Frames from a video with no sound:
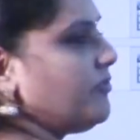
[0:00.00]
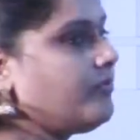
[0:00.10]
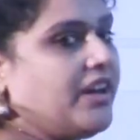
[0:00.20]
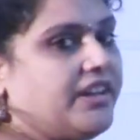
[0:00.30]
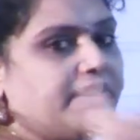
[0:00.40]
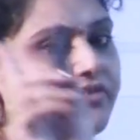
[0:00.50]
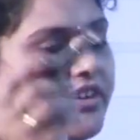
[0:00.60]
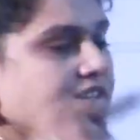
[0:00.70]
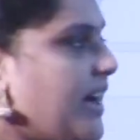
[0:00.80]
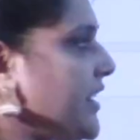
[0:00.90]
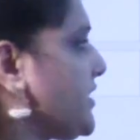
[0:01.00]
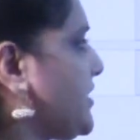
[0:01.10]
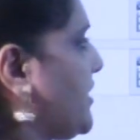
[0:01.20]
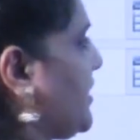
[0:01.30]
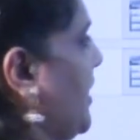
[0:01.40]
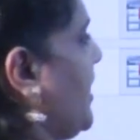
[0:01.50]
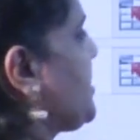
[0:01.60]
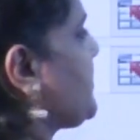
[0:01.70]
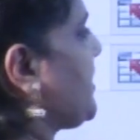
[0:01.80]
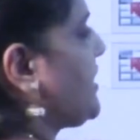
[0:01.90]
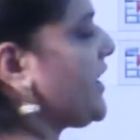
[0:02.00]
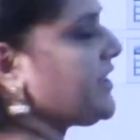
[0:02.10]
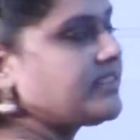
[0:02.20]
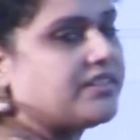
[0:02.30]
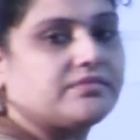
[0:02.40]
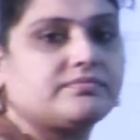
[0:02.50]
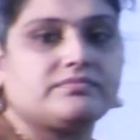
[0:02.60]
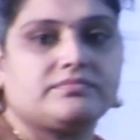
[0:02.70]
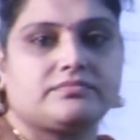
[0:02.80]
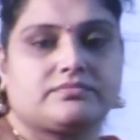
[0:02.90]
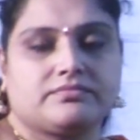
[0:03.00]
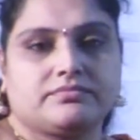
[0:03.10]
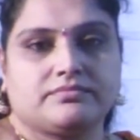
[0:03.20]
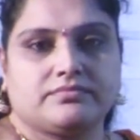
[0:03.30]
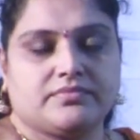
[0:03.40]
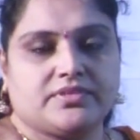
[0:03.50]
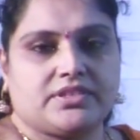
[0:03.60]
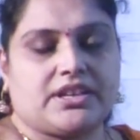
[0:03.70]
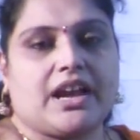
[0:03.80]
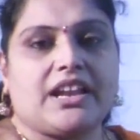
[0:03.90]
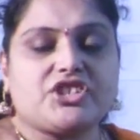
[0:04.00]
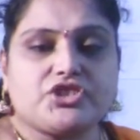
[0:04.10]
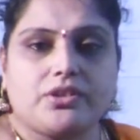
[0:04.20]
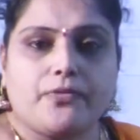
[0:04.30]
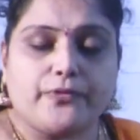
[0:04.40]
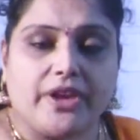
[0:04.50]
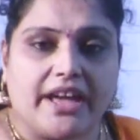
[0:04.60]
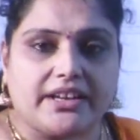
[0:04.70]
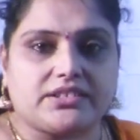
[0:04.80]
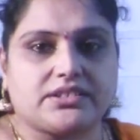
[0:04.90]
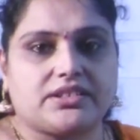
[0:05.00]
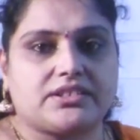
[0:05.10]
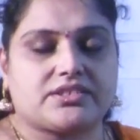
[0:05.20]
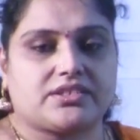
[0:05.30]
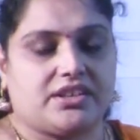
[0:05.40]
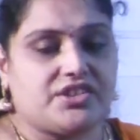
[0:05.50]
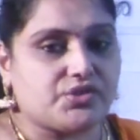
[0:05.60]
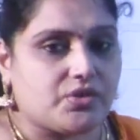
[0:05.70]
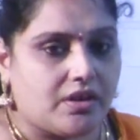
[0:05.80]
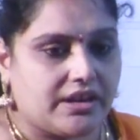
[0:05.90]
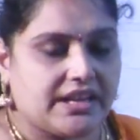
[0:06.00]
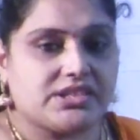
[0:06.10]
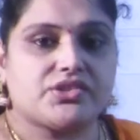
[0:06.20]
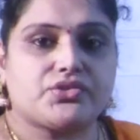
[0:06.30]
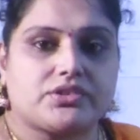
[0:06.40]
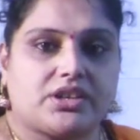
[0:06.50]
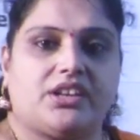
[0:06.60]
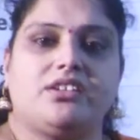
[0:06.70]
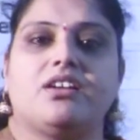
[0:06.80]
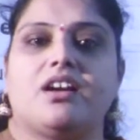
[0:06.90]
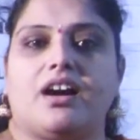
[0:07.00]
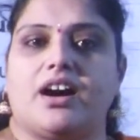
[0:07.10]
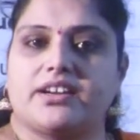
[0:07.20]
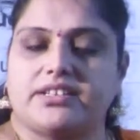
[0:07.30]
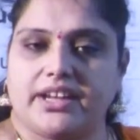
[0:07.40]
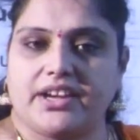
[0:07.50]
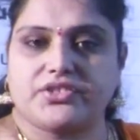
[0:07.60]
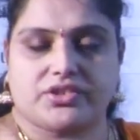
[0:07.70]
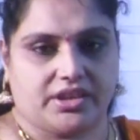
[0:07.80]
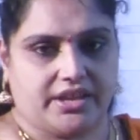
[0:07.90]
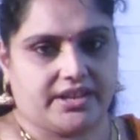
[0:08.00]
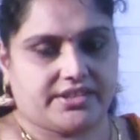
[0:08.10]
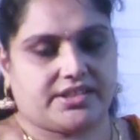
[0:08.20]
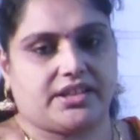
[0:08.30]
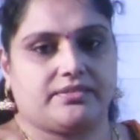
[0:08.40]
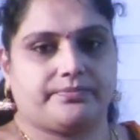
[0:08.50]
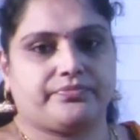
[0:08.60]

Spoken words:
Y is one character, A is one character. The collection of characters is called as string or text in Excel.